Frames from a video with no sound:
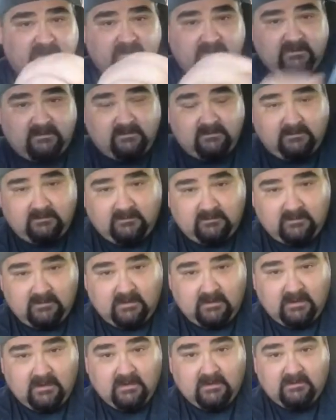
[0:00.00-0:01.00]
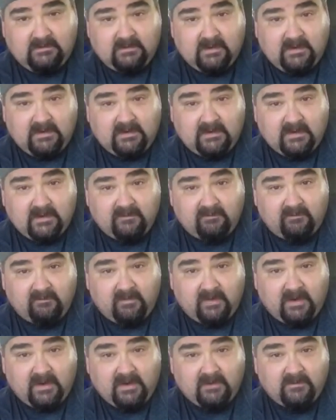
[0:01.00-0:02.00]
it. Take care,
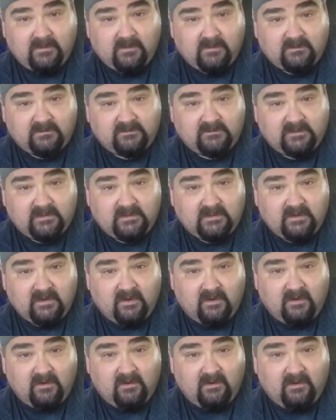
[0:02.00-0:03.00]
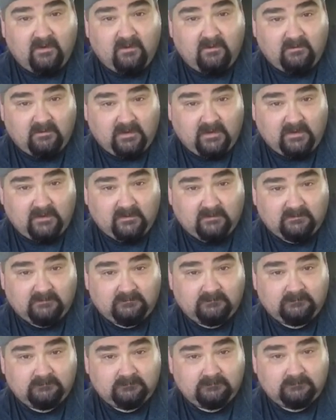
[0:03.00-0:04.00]
everybody. We will see y'all later.
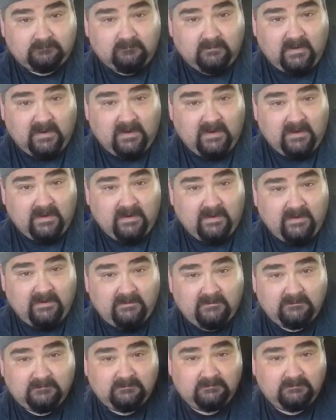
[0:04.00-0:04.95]
Bye.